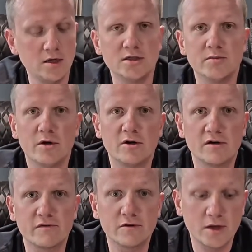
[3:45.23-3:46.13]
She better not
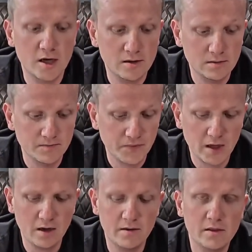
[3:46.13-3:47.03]
afford that.
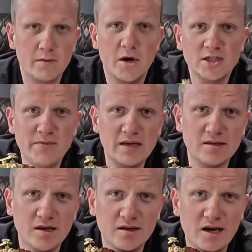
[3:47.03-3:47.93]
The March
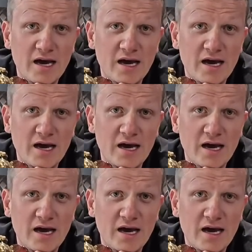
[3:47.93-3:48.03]
Magnetic,